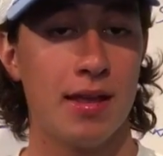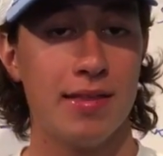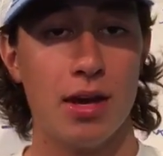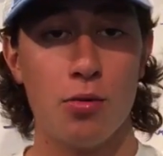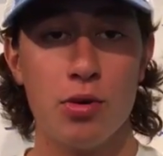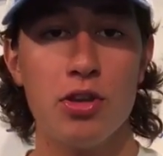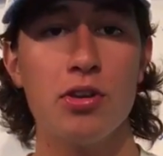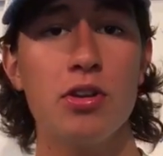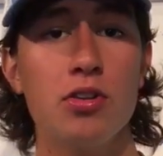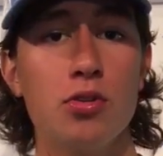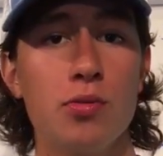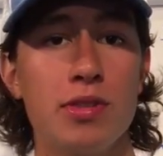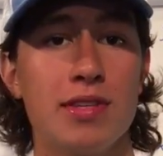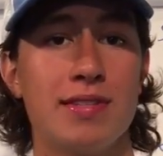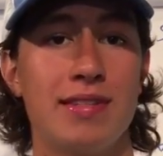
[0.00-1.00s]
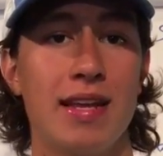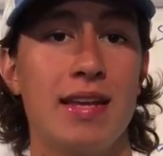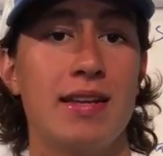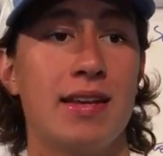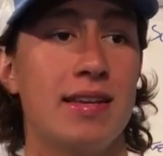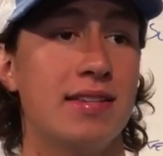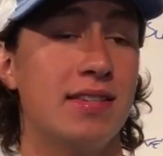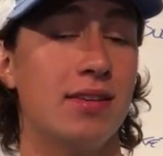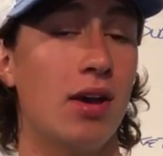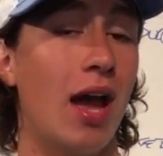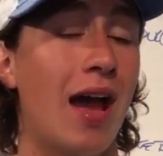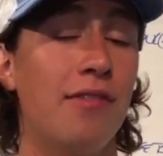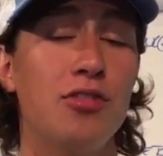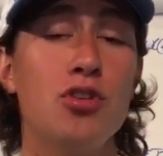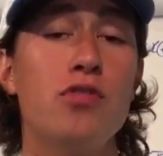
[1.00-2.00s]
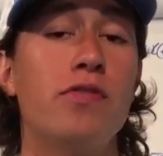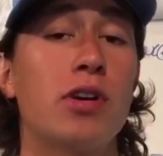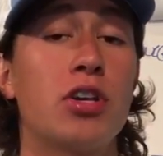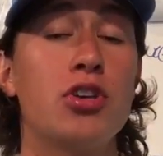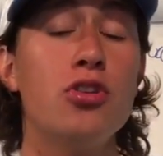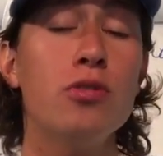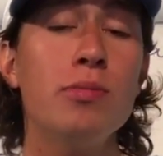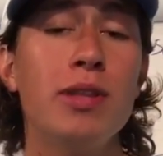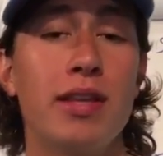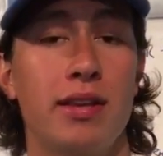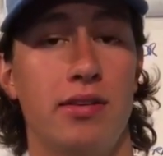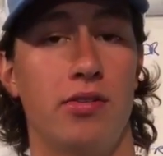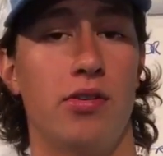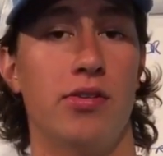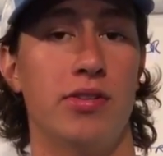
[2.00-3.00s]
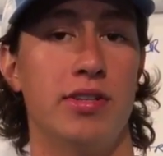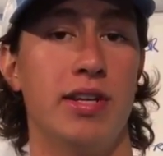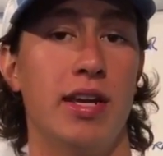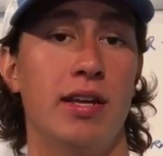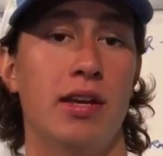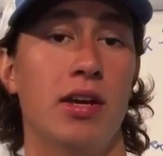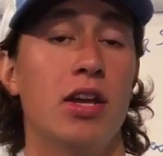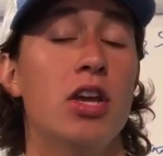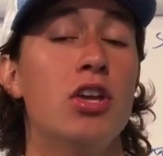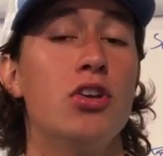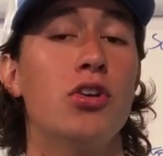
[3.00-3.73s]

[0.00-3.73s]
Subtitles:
Now, what you're going to do with this data is after you've accumulated all the data,